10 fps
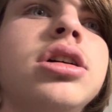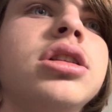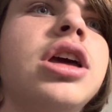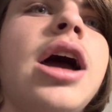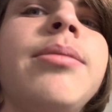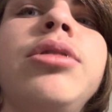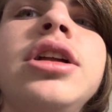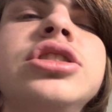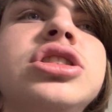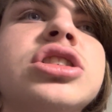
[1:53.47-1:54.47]
The guy played
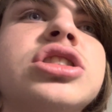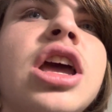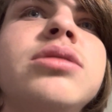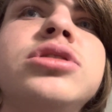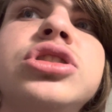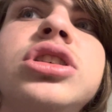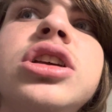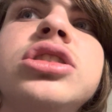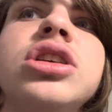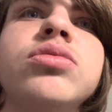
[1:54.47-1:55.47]
in six games this
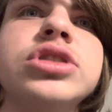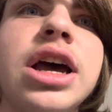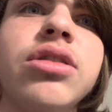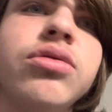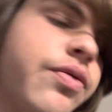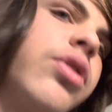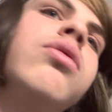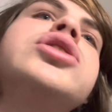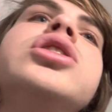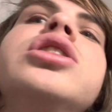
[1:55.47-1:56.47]
season, was out for the
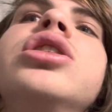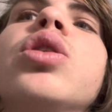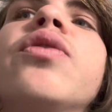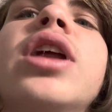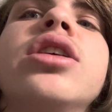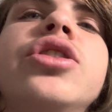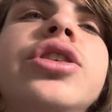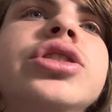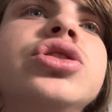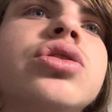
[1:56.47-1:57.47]
rest of the year with an ankle
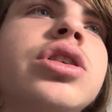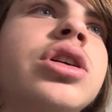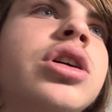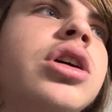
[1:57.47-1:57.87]
injury.